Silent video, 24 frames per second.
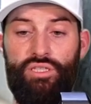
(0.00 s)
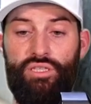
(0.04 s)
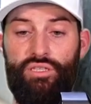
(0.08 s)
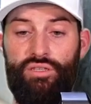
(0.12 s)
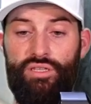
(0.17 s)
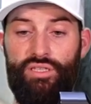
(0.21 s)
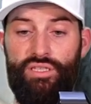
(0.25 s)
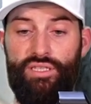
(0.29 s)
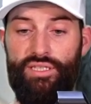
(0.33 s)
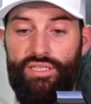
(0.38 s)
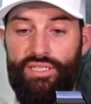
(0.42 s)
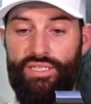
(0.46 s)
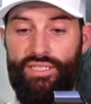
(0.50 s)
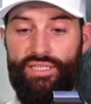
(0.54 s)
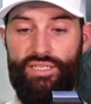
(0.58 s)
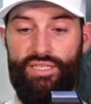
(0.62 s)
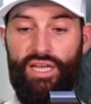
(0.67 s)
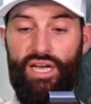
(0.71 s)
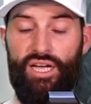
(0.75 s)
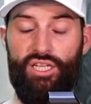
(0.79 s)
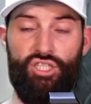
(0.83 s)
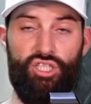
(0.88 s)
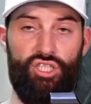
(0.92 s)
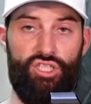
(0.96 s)
into this. This is
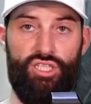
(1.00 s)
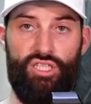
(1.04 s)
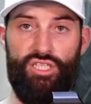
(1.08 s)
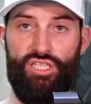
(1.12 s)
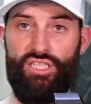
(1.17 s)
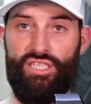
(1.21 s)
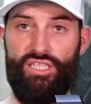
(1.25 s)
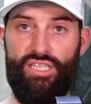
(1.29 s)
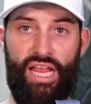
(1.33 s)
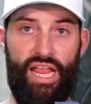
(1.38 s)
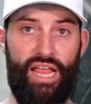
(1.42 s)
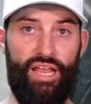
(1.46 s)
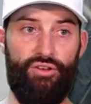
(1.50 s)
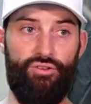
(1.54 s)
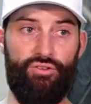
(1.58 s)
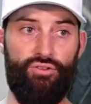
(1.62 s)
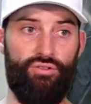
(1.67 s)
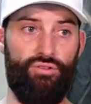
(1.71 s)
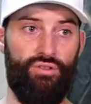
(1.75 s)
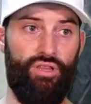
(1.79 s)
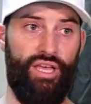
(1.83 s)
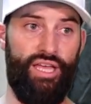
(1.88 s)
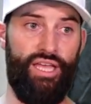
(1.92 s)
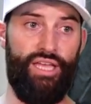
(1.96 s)
not just a
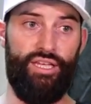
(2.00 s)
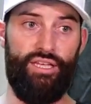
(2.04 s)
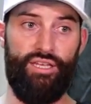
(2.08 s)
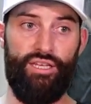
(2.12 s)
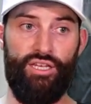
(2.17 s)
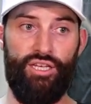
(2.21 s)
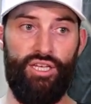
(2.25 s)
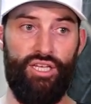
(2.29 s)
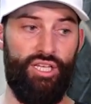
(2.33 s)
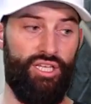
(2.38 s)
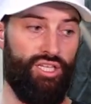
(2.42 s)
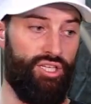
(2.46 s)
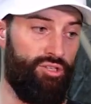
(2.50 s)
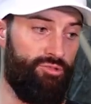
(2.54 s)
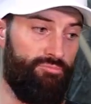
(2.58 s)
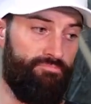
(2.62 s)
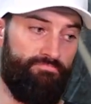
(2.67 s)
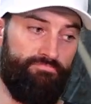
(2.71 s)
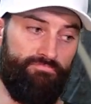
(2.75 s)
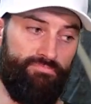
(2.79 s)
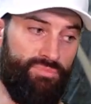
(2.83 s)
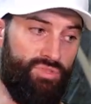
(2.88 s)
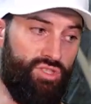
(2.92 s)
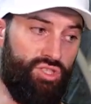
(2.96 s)
standard like
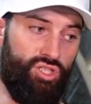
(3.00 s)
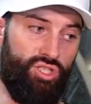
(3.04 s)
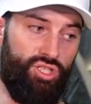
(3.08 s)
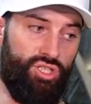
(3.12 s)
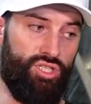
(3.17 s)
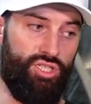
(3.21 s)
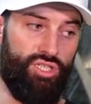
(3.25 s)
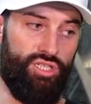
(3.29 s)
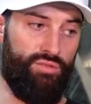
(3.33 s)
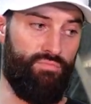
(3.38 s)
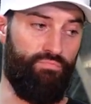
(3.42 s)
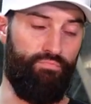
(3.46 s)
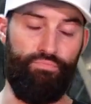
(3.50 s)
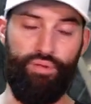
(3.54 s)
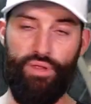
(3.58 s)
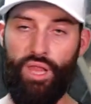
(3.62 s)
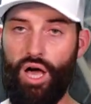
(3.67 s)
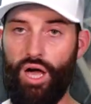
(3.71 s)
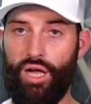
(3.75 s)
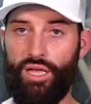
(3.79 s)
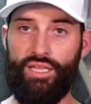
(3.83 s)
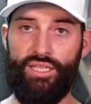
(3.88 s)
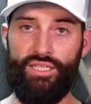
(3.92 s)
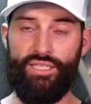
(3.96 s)
just
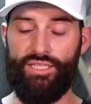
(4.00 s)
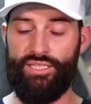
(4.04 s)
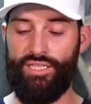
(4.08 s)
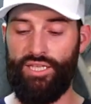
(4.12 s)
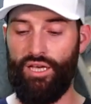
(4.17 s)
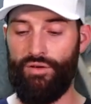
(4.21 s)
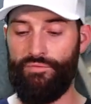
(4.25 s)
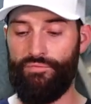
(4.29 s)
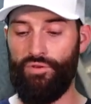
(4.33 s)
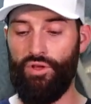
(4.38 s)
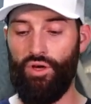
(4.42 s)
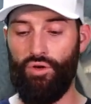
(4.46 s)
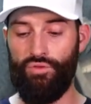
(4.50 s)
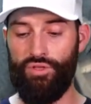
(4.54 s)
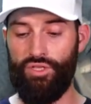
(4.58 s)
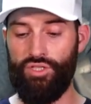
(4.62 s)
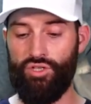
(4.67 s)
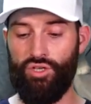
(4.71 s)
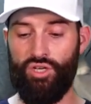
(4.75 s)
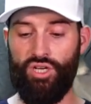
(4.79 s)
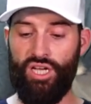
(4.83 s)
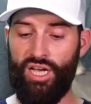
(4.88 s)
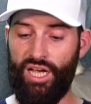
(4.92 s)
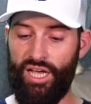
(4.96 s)
blocky stuff. No,
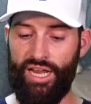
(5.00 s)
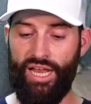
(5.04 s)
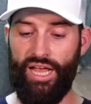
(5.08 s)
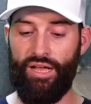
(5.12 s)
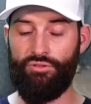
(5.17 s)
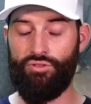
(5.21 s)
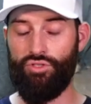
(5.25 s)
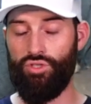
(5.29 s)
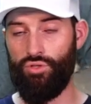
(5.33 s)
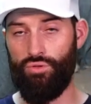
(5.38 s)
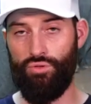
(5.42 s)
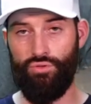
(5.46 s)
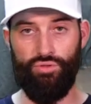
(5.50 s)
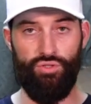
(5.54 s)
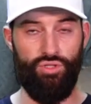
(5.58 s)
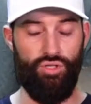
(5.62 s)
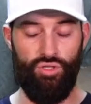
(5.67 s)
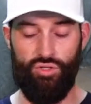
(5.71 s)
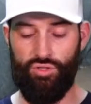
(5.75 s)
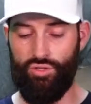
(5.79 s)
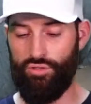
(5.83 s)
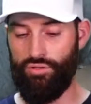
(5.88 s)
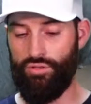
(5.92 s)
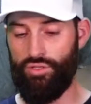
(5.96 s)
these are cut out to
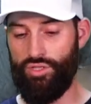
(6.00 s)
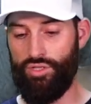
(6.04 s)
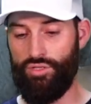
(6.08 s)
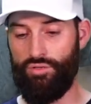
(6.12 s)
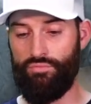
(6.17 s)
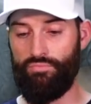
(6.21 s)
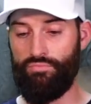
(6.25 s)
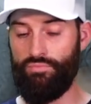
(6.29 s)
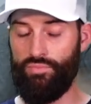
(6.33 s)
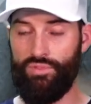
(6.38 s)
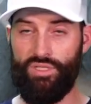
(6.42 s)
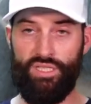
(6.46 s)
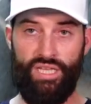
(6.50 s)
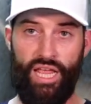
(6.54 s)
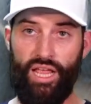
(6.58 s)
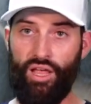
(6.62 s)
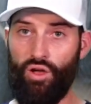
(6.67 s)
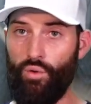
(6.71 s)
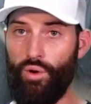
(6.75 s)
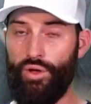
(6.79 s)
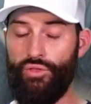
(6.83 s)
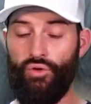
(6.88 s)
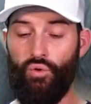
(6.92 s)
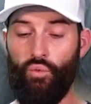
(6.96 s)
to to take
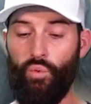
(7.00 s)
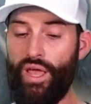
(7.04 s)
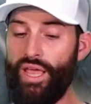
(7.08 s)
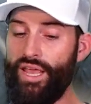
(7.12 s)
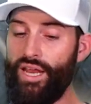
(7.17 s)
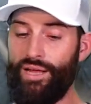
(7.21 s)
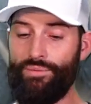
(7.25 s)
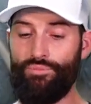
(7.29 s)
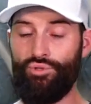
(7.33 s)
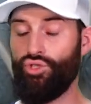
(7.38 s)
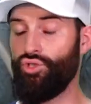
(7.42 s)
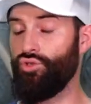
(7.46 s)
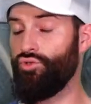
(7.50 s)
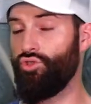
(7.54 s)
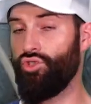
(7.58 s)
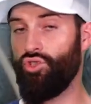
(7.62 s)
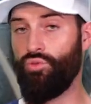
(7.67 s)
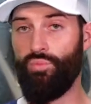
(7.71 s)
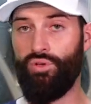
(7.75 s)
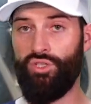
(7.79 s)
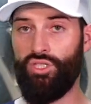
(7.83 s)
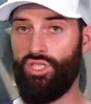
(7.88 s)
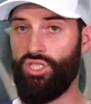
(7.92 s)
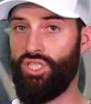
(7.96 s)
away the weight. I'm sure there's
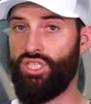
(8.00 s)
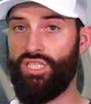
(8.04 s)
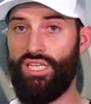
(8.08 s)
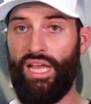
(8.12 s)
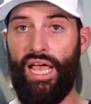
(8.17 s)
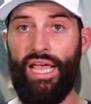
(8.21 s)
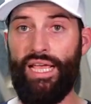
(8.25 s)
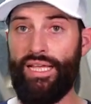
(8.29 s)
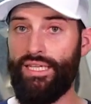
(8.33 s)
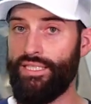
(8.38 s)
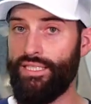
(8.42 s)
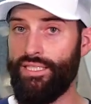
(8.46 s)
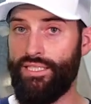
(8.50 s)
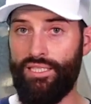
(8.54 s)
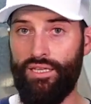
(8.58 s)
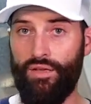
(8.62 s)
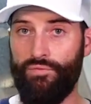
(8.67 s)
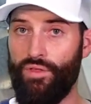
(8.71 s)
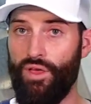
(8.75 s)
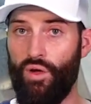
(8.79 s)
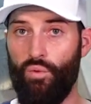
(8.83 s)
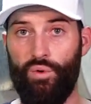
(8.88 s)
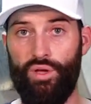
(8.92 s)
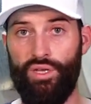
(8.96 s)
a bunch of science and
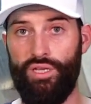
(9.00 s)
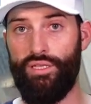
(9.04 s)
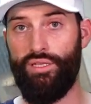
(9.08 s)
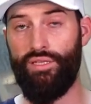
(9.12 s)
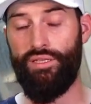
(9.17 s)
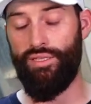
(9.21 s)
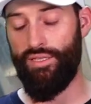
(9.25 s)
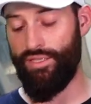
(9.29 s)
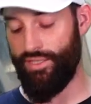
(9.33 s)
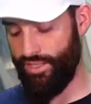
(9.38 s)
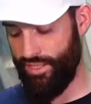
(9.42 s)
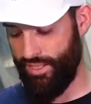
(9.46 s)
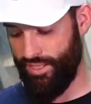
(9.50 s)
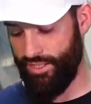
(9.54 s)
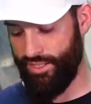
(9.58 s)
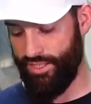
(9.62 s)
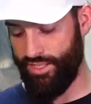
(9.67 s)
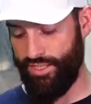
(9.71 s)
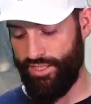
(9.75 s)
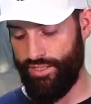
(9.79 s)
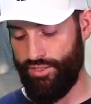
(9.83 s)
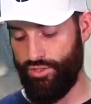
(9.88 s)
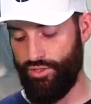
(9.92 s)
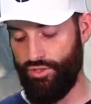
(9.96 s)
stuff that went into these things
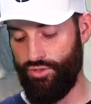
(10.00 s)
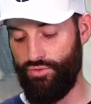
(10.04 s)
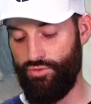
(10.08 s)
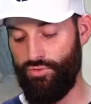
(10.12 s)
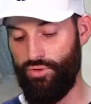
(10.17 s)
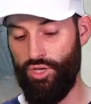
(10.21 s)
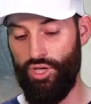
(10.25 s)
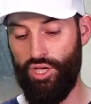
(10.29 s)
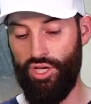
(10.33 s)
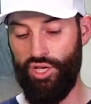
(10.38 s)
to to